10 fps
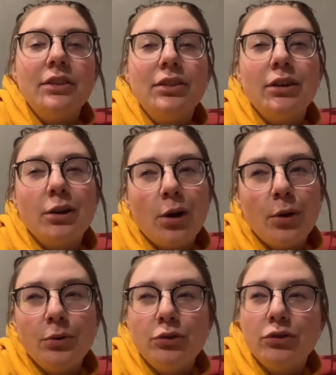the
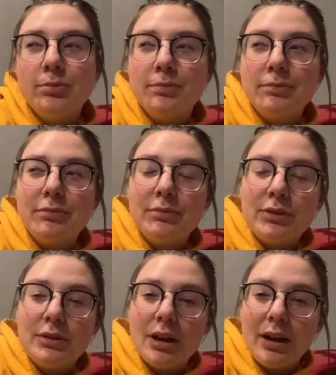coach
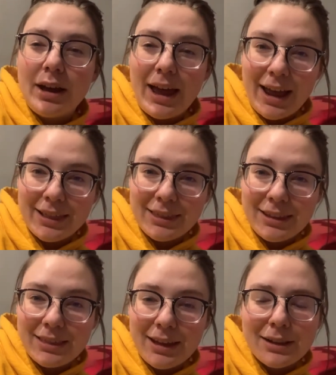uh,
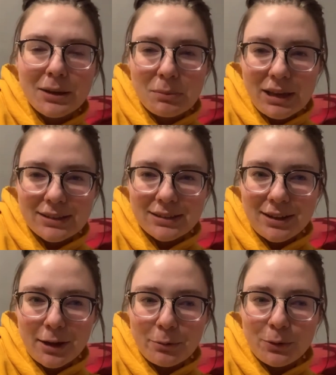athlete thing like makes it
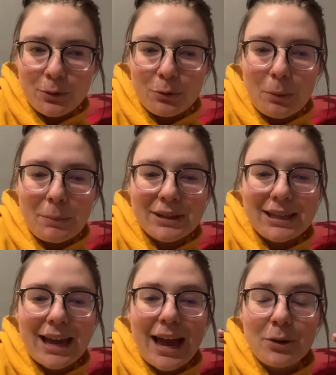taboo, but
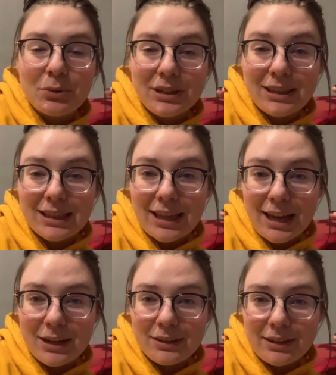like I don't really think
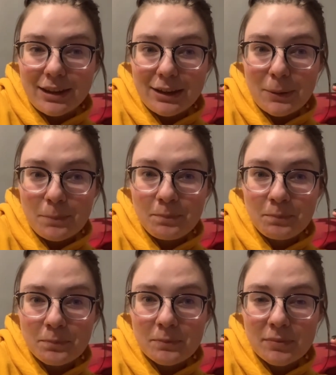that is like
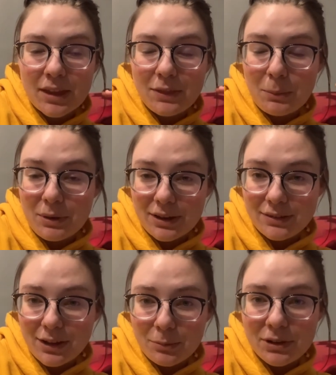the biggest
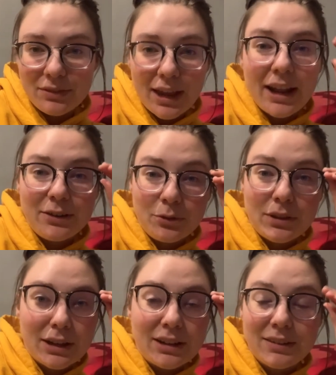element of that. I do
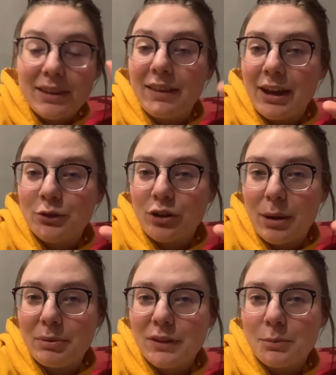think it is like the age
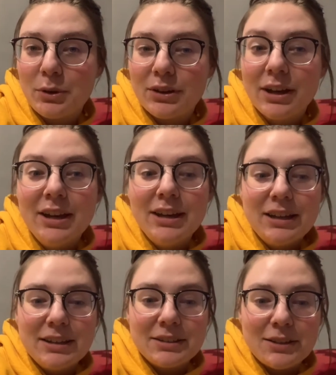gap in this book.
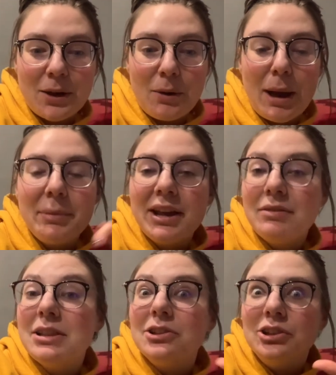So I'm gonna have a
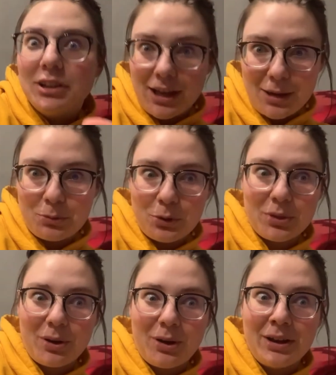lot more
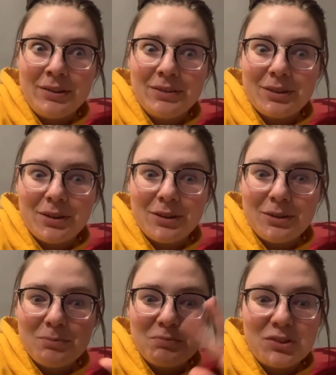thoughts
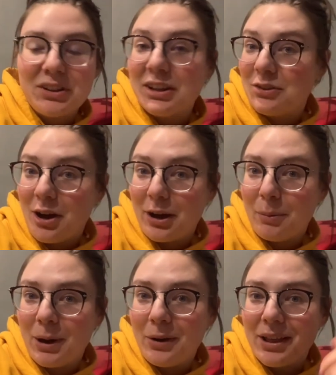to like talk
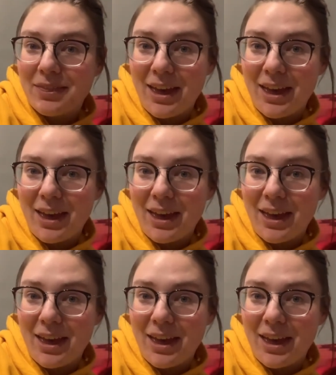about at the